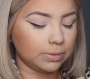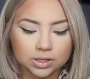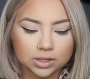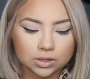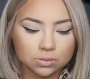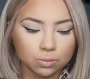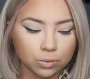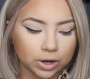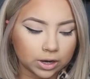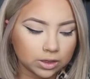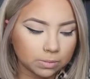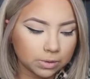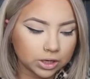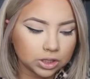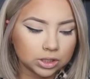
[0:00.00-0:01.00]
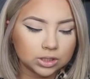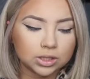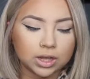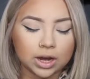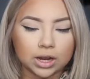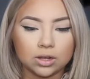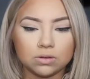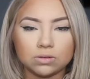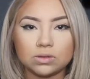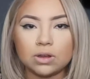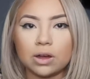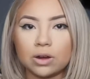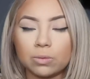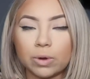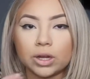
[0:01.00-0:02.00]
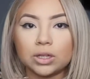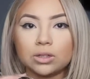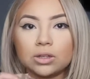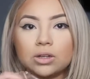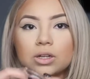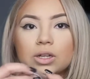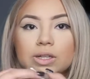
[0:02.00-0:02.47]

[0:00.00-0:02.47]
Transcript: This is one of the blushes that I use on a regular.